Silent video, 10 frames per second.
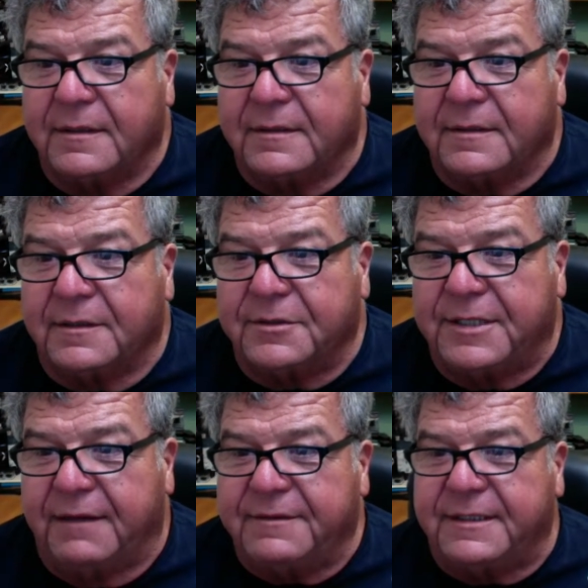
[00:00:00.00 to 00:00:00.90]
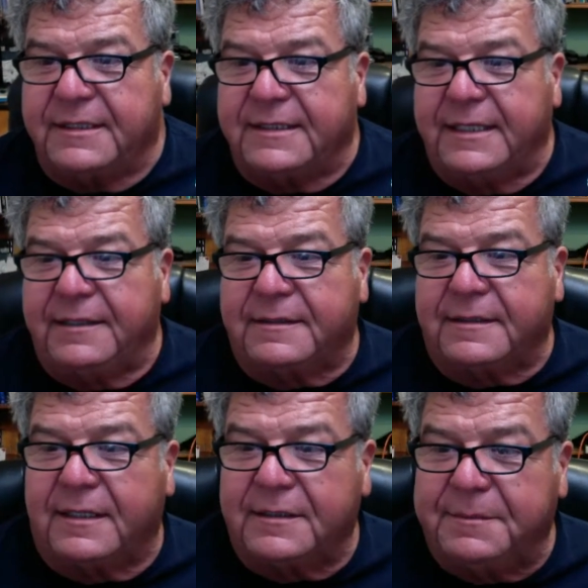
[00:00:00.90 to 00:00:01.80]
So Jeff says he
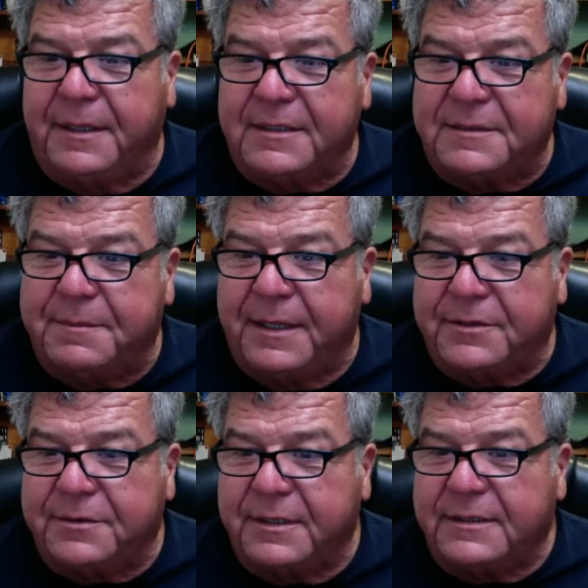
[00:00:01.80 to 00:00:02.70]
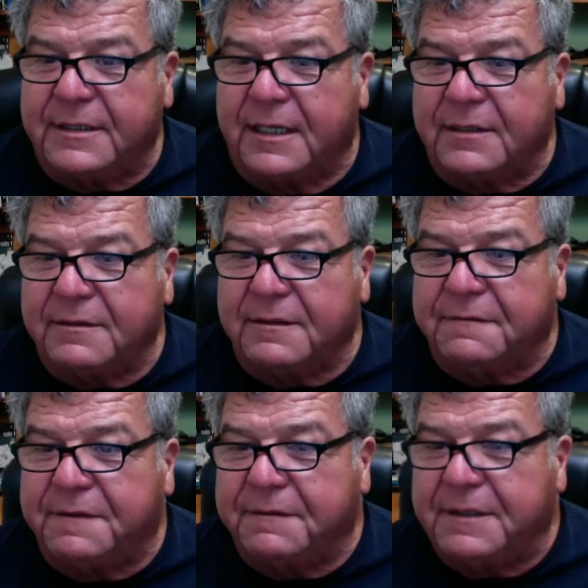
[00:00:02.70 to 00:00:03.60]
uses 100-pound Spectra to
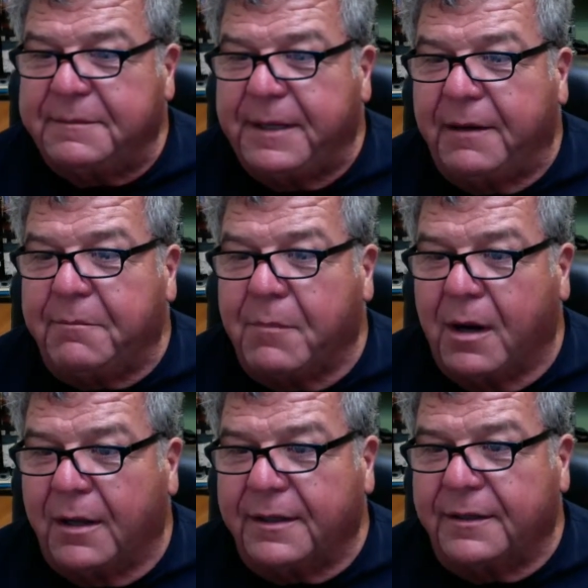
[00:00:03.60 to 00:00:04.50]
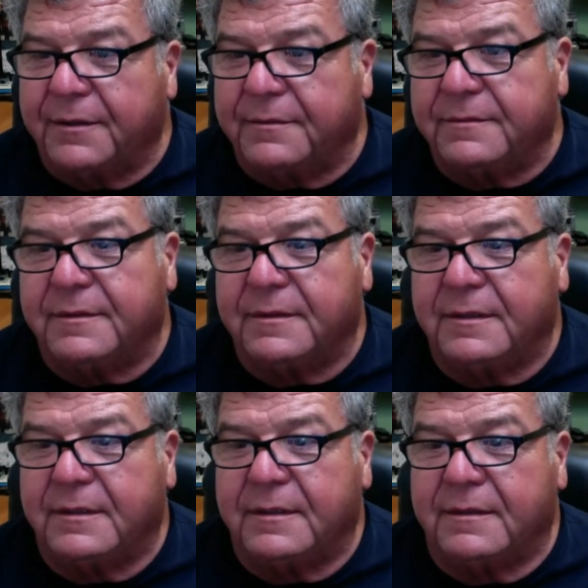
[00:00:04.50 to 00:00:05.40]
150-pound mono
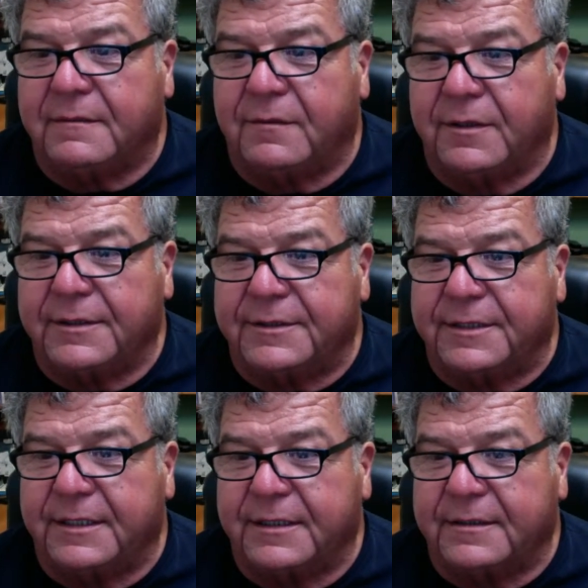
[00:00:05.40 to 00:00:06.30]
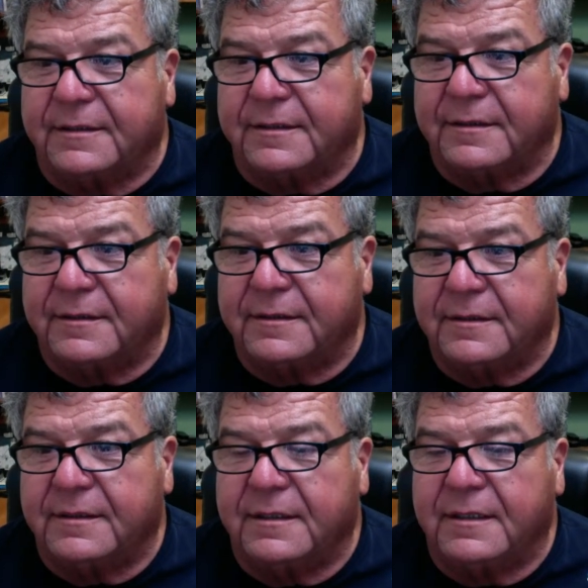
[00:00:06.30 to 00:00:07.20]
for his jigs.
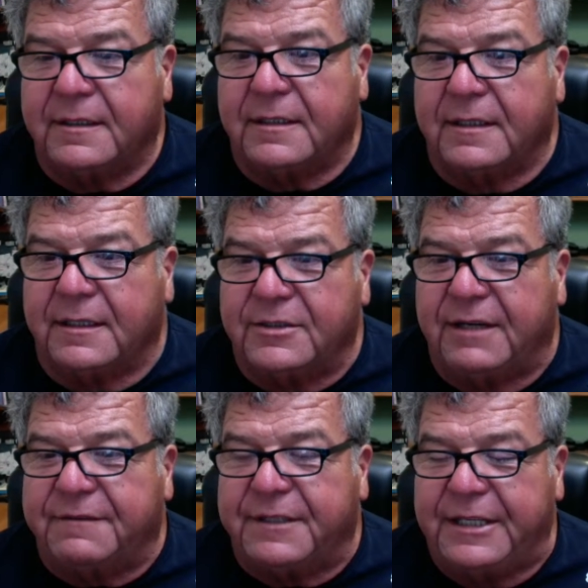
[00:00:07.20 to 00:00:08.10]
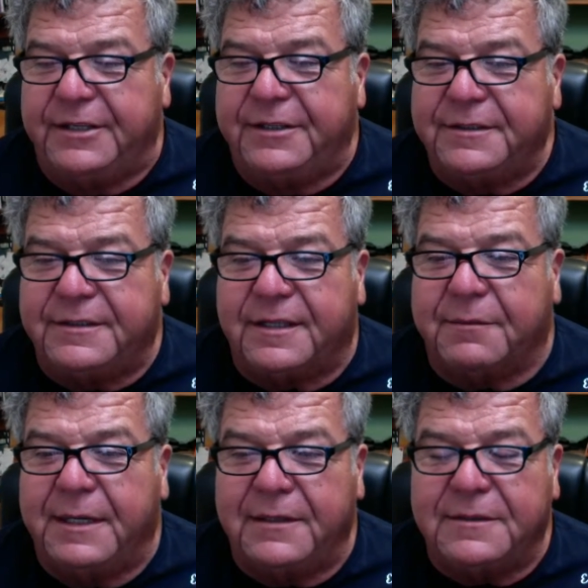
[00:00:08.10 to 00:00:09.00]
Jeff, do you use
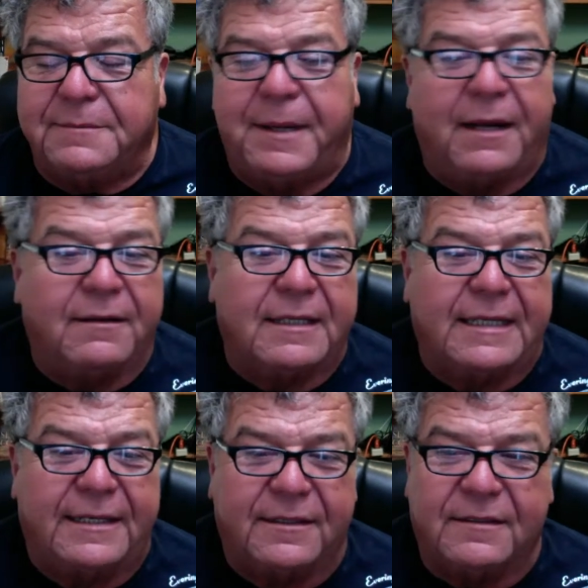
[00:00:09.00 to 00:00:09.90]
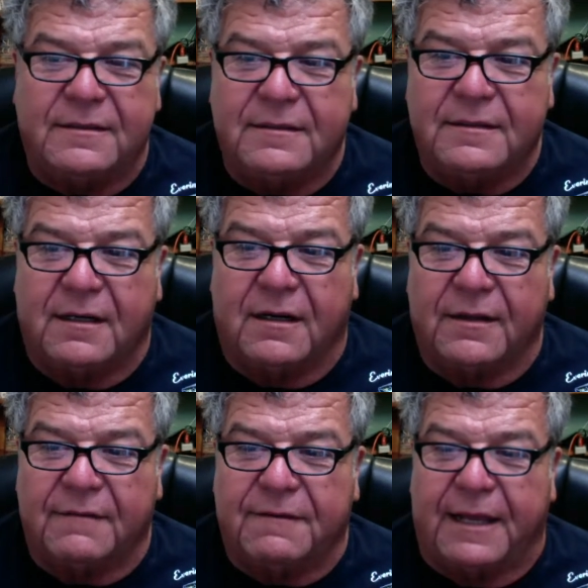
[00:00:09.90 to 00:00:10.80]
300-pound leader
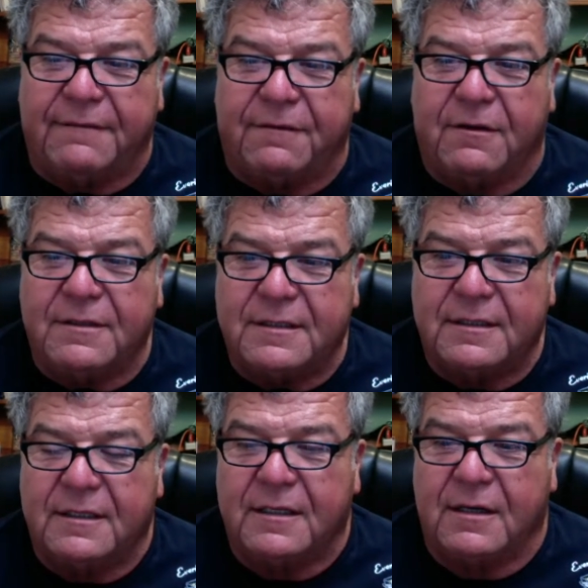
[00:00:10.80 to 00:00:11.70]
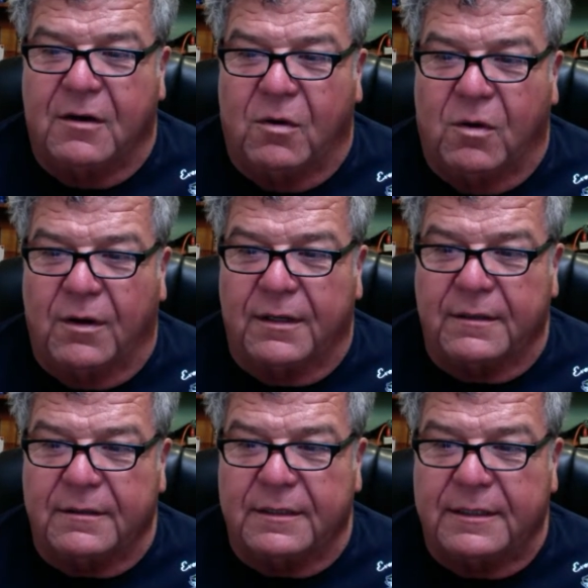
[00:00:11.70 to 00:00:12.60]
on the flat falls,
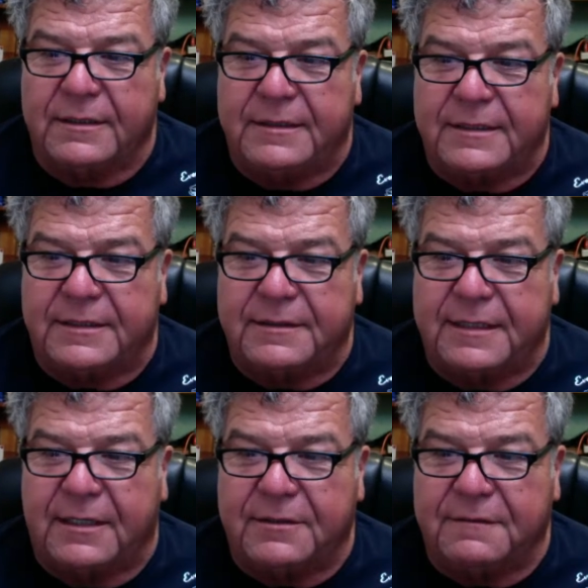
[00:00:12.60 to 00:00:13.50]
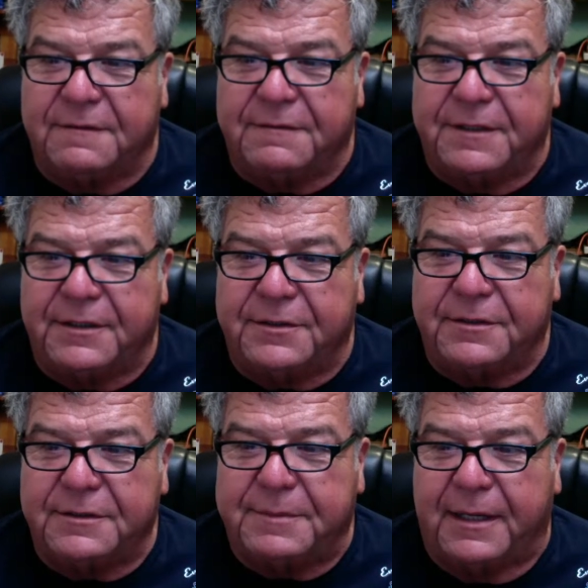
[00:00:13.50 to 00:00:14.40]
or are you just using 150 or
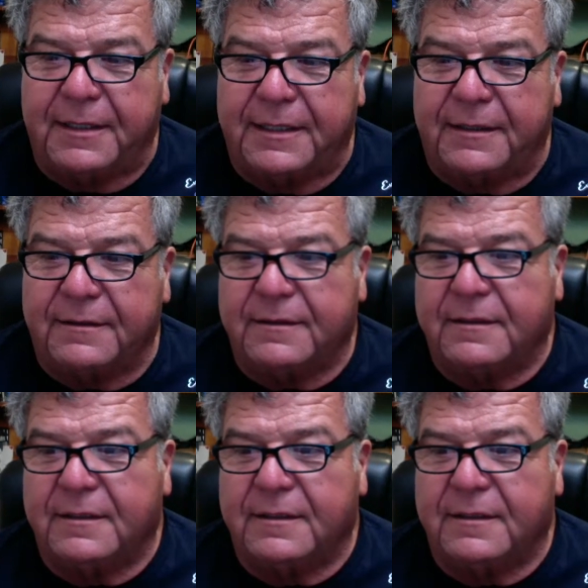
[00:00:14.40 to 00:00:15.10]
200-pound leader